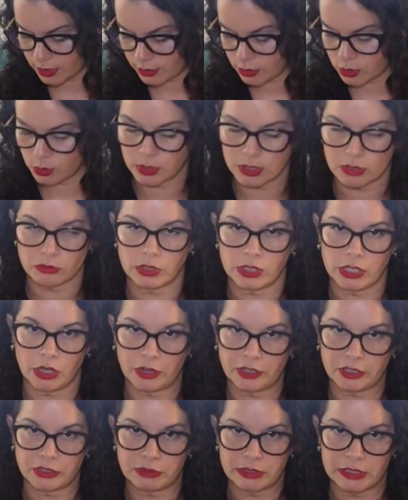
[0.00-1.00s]
And so it's really
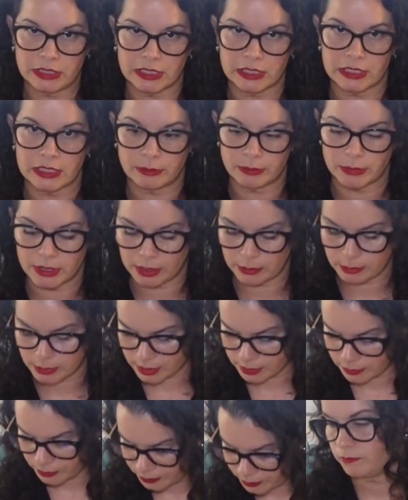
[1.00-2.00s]
hard to resist
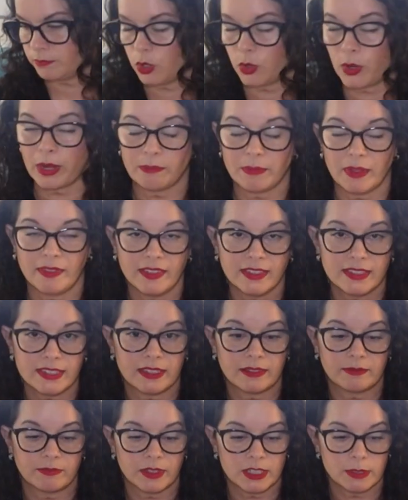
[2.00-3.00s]
sometimes. Okay, and that's
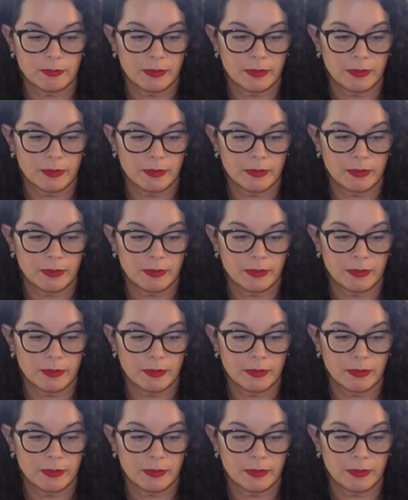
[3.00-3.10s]
it. That's